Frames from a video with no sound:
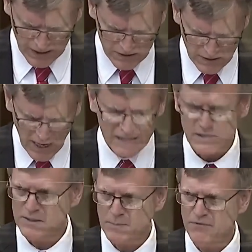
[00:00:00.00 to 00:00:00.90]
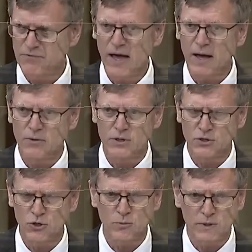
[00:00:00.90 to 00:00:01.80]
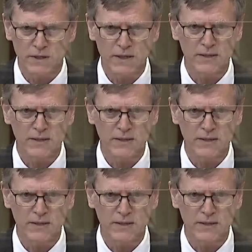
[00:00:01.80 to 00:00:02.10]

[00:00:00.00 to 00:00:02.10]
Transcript: is not to be found in human